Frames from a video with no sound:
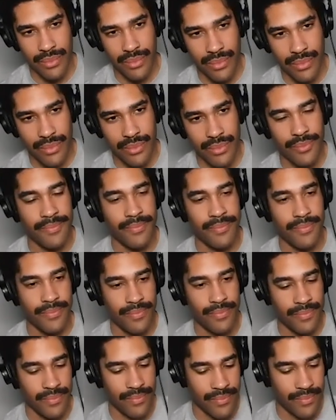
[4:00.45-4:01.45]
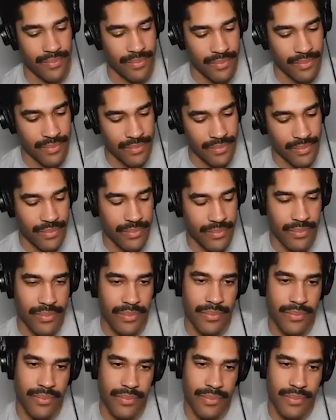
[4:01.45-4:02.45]

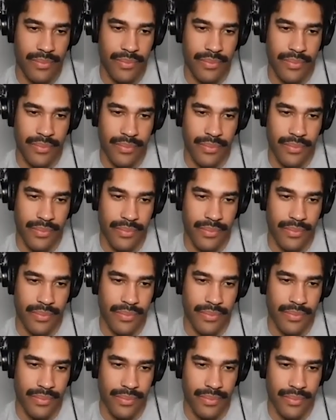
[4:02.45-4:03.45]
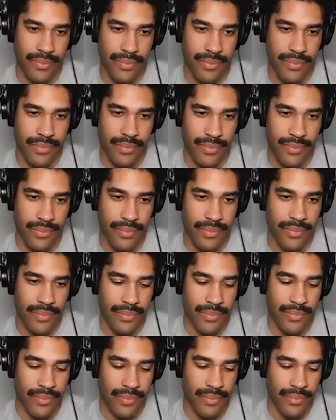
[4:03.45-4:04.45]

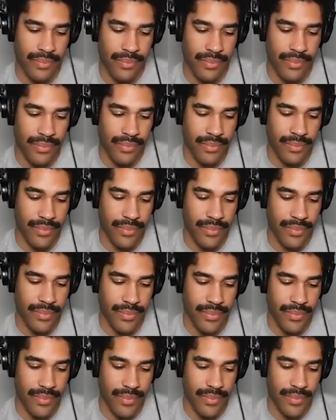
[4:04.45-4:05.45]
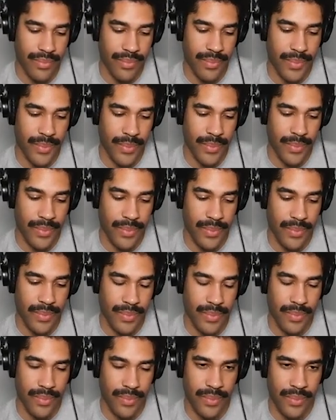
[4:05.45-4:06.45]

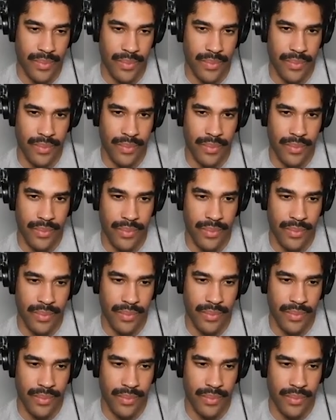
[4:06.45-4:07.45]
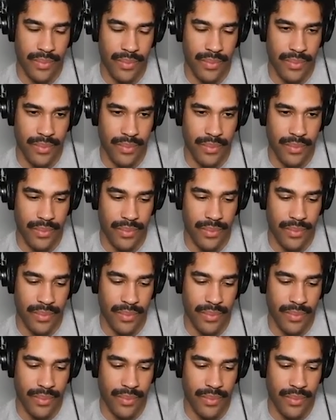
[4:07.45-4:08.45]
(not speaking)